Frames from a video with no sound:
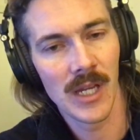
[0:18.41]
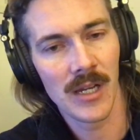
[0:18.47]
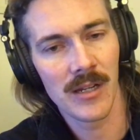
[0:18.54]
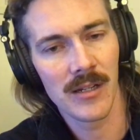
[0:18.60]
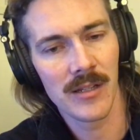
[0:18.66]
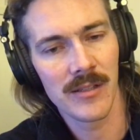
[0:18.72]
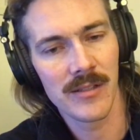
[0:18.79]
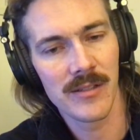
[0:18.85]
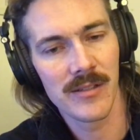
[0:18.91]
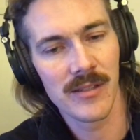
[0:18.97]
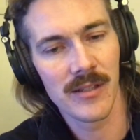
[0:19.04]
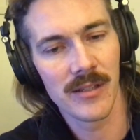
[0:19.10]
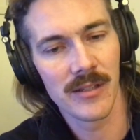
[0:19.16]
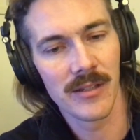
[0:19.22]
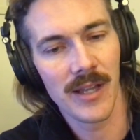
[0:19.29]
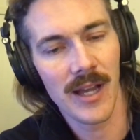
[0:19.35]
This
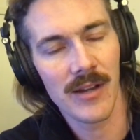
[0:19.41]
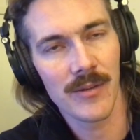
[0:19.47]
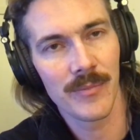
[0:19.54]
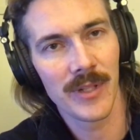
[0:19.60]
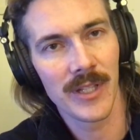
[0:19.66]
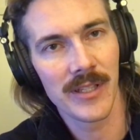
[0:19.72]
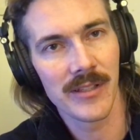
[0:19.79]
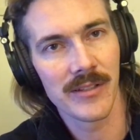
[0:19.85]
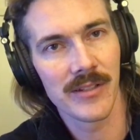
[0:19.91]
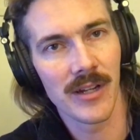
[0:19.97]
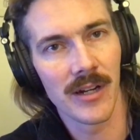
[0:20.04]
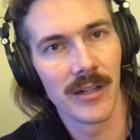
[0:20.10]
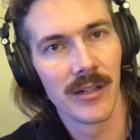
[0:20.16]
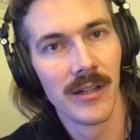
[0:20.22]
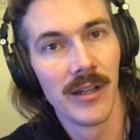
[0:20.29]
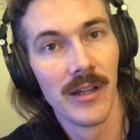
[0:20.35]
is how to play the
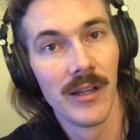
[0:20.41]
guitar.